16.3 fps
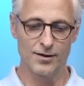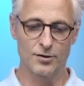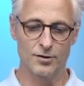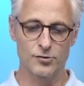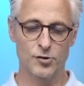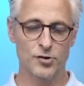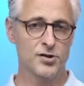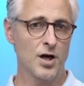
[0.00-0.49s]

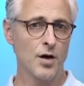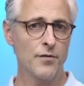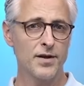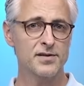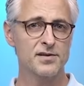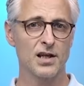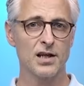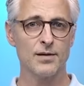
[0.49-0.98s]
To show
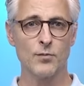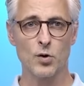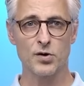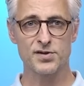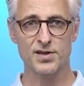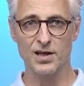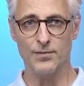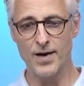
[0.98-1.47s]
this in a more
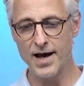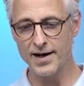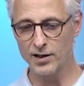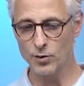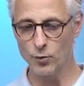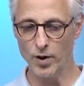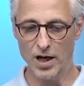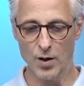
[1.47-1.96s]

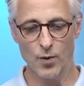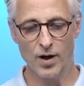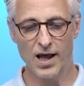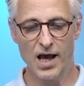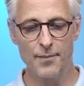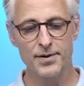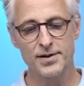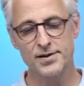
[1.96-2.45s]
schematic way, what
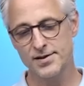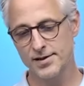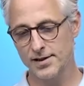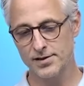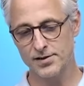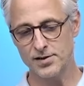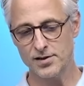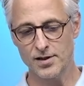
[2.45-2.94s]
happens
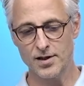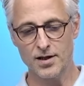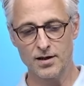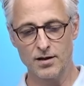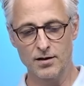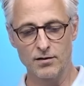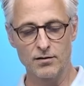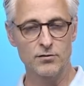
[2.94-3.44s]
is
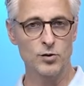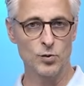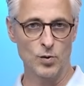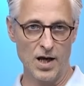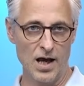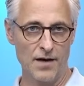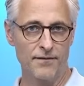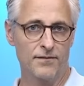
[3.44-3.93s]
you
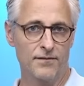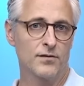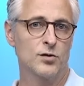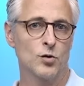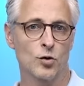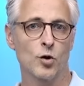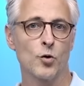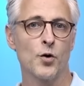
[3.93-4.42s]
have
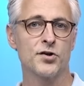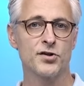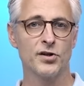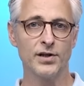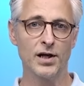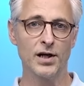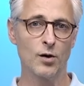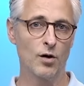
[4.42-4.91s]
your
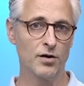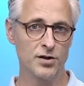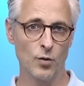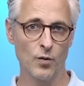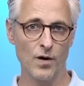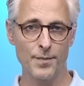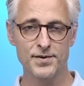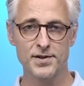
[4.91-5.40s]
questionnaire on your
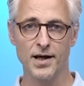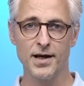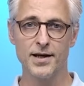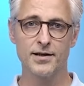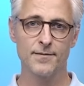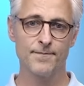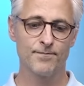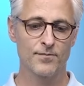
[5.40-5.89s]

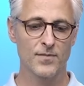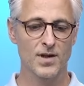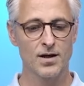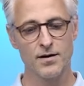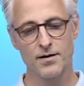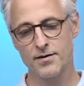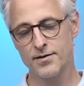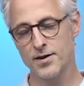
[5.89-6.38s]
website.
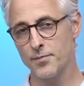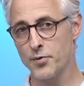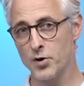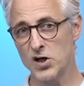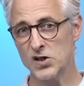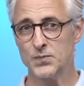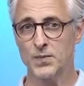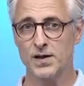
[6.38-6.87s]
The
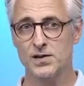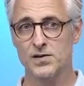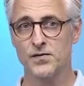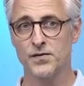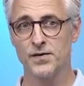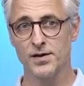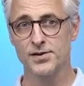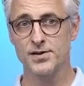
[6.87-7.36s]
prospects
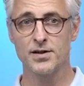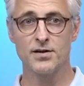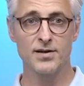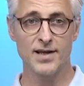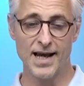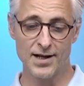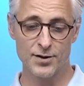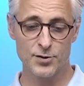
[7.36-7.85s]
fills in
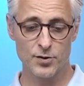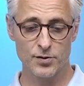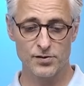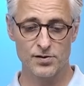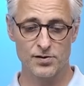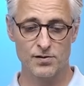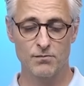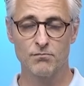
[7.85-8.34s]
the
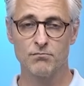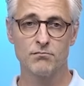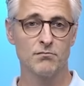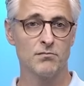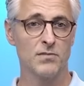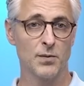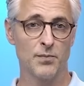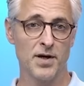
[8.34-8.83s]
answers,
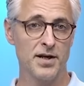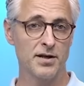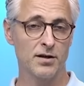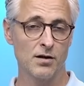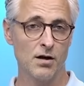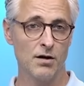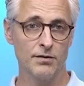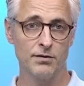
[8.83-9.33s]
depending
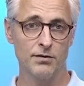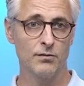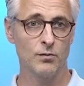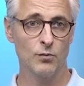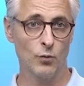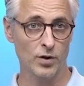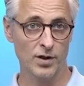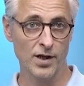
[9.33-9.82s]
on
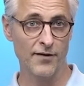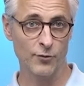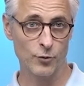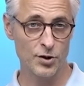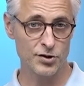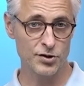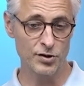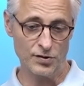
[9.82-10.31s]
what kind of
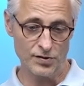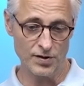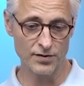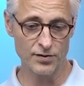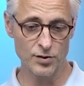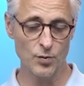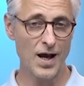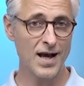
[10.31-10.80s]
questions
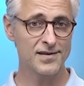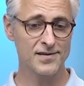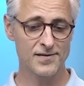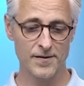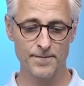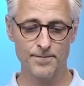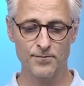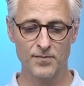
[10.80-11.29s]
that you ask
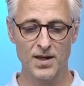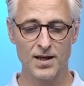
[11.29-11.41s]
them.